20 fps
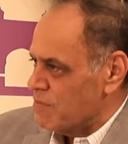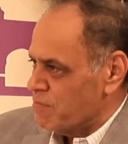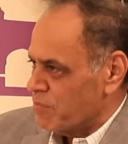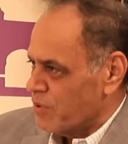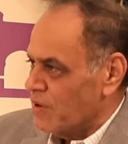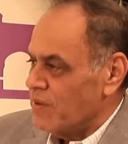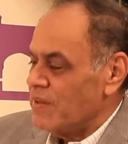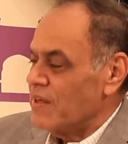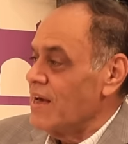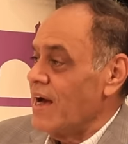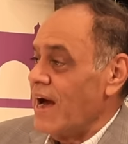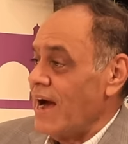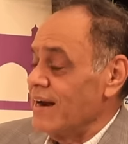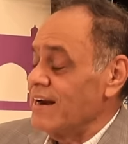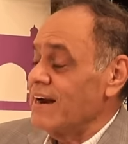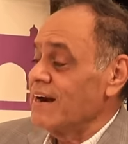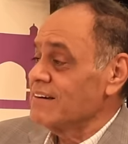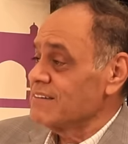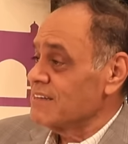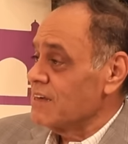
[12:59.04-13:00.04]
simple. I
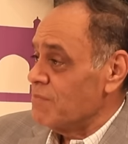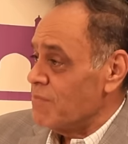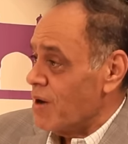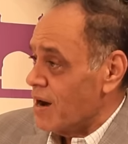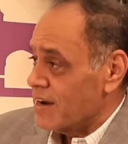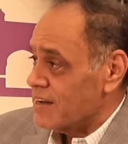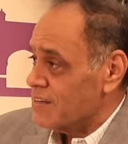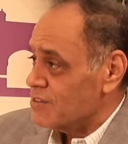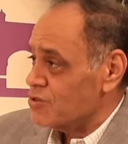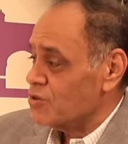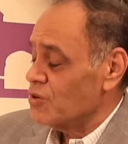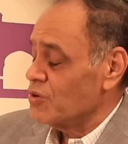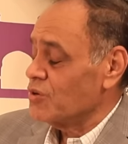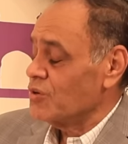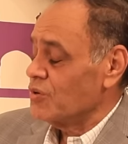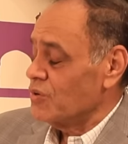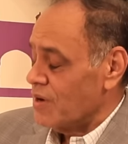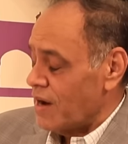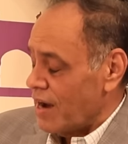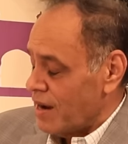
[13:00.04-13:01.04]
didn't understand markets,
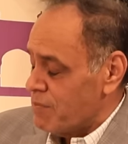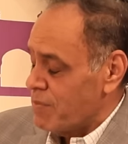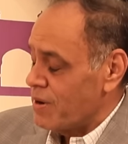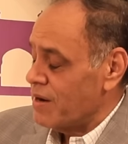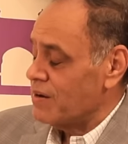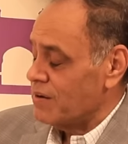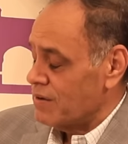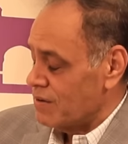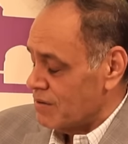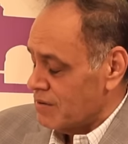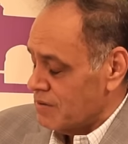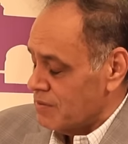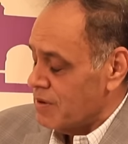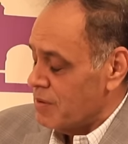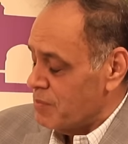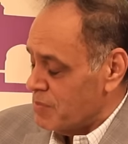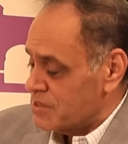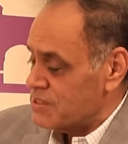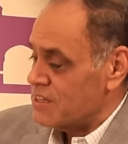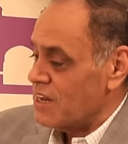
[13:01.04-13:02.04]
so I made a
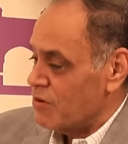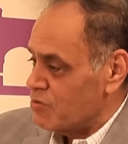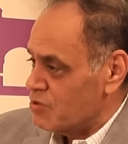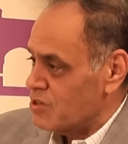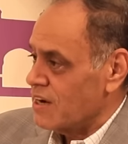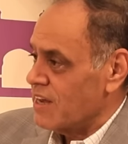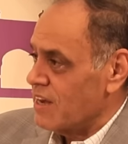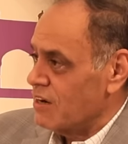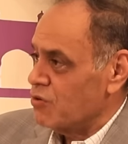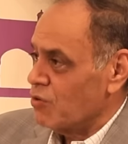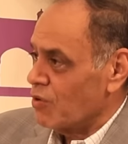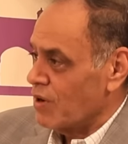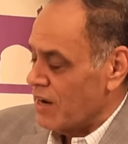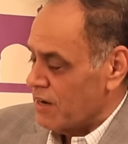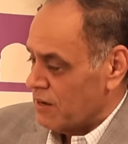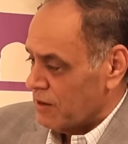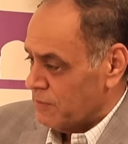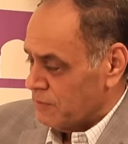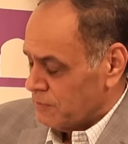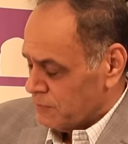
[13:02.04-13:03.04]
mistake, which I'll get to
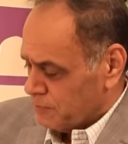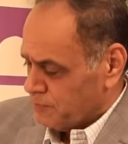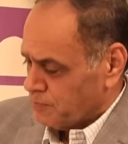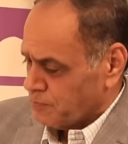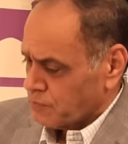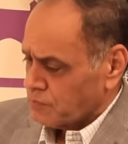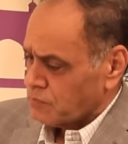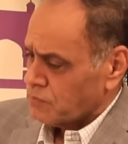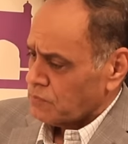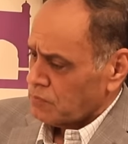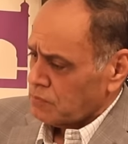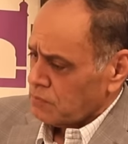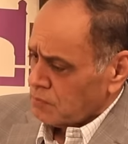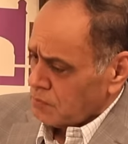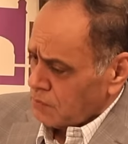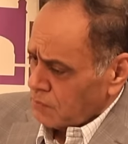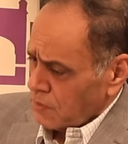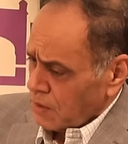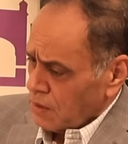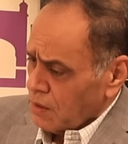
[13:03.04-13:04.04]
later.
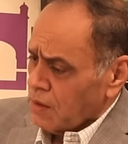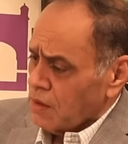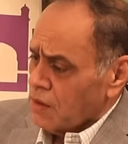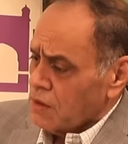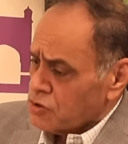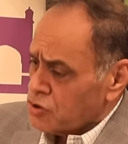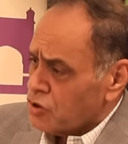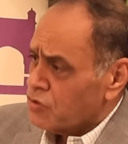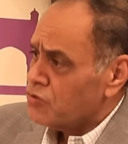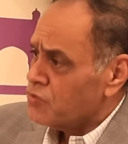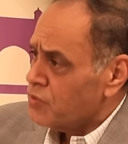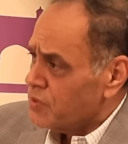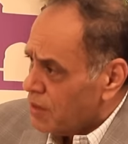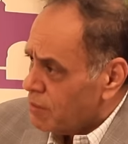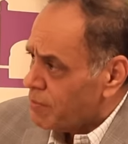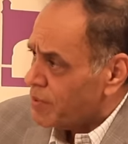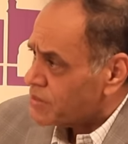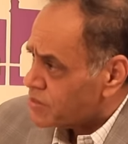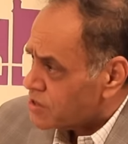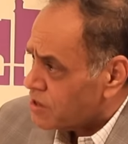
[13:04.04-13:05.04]
So it was
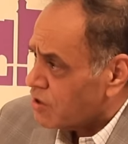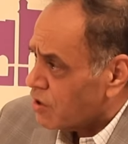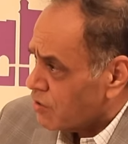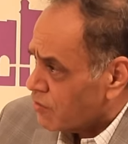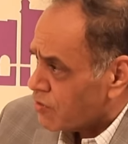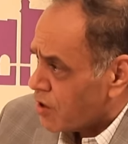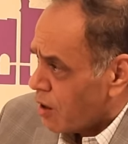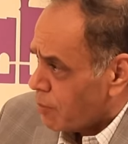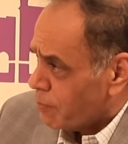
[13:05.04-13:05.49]
within my circle of